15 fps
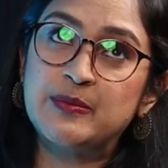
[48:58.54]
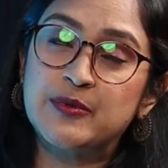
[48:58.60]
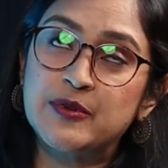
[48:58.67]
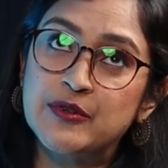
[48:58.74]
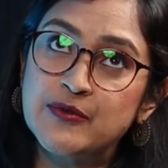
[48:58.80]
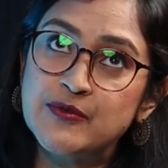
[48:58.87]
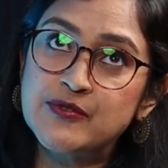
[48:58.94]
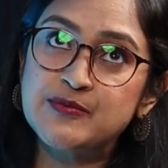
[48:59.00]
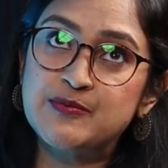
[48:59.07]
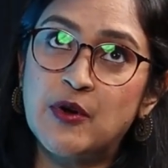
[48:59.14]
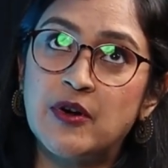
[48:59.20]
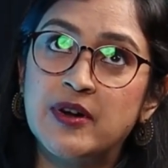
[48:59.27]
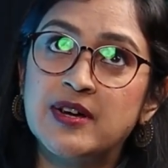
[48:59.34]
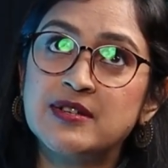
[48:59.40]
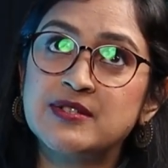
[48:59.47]
we produce
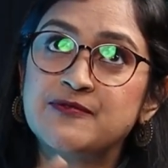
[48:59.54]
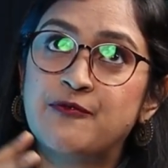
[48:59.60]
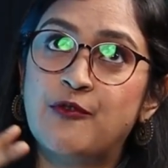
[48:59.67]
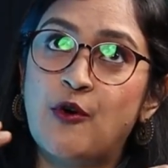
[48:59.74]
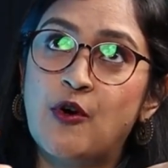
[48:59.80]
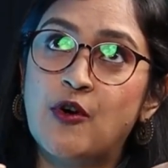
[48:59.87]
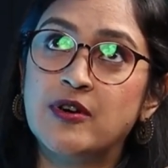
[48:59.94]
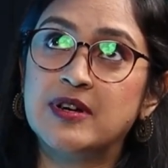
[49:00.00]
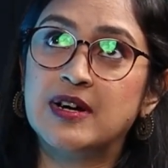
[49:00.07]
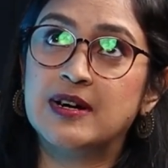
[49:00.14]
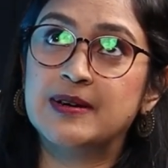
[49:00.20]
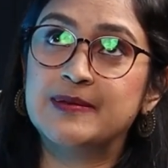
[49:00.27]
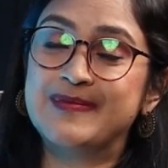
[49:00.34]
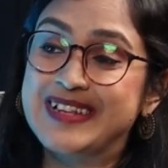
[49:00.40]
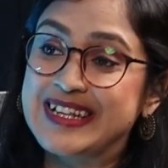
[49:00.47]
products for
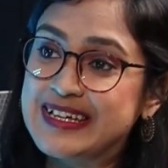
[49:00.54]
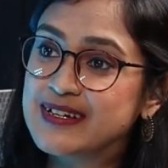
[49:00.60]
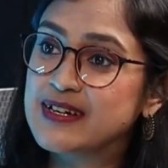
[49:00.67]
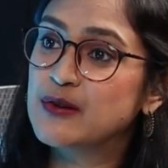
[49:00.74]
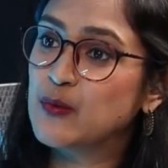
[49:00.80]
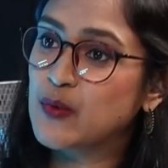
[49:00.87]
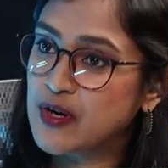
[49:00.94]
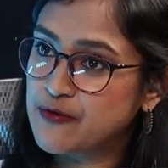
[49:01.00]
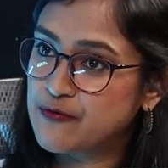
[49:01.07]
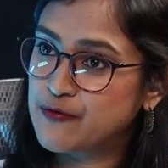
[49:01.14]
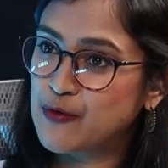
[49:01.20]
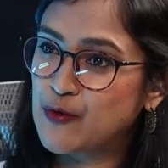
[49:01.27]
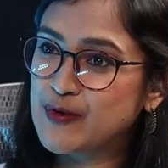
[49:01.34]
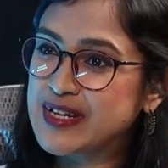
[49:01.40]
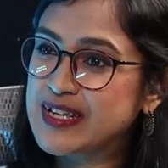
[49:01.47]
legal workflow,